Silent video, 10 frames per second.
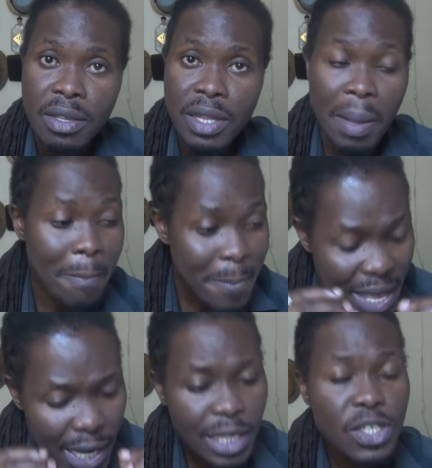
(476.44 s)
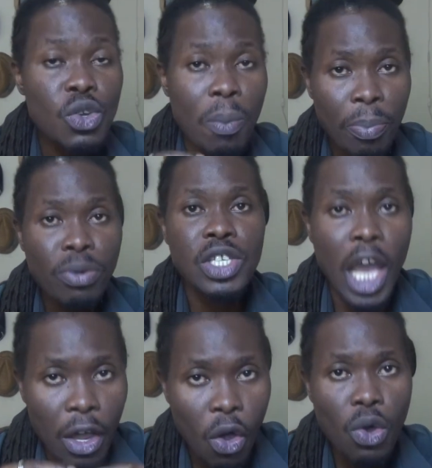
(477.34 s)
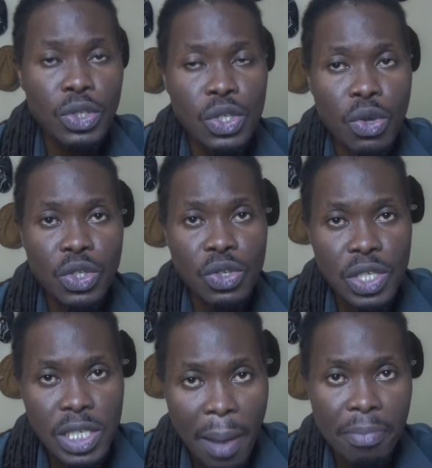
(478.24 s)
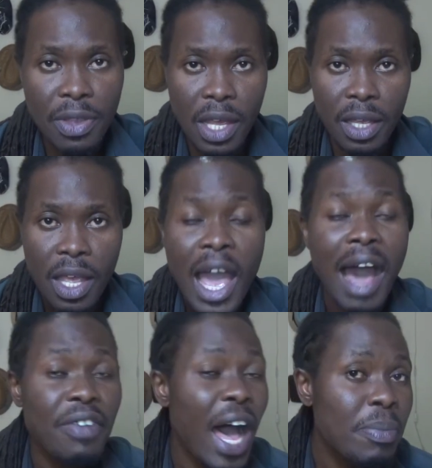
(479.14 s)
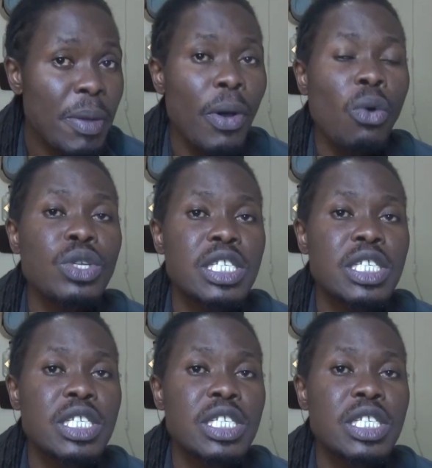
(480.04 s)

The minute you put a cost onto something, I've had people who